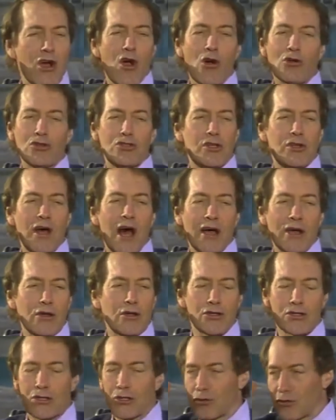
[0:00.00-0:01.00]
shareholders are not
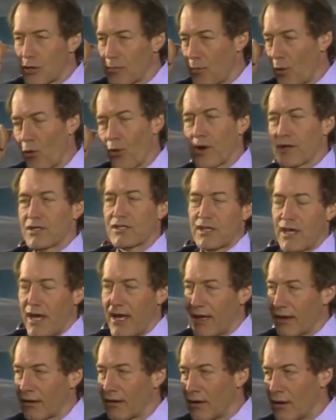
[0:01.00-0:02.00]
going to sue the board
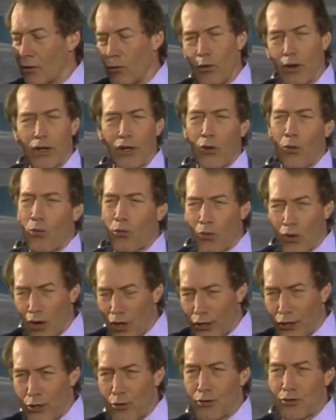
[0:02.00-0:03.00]
saying, what in the
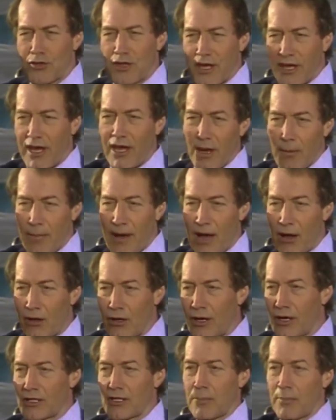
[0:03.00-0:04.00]
world are you thinking about?
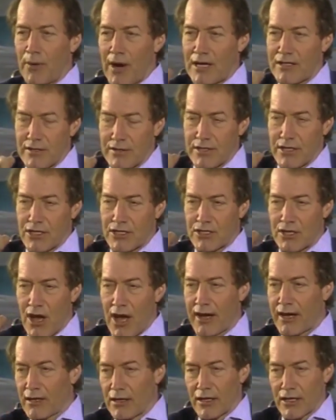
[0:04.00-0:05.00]
Look at the price of this
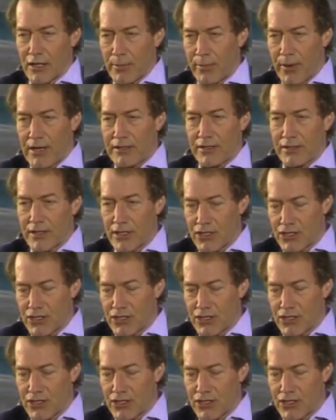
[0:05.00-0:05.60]
stock and look at the price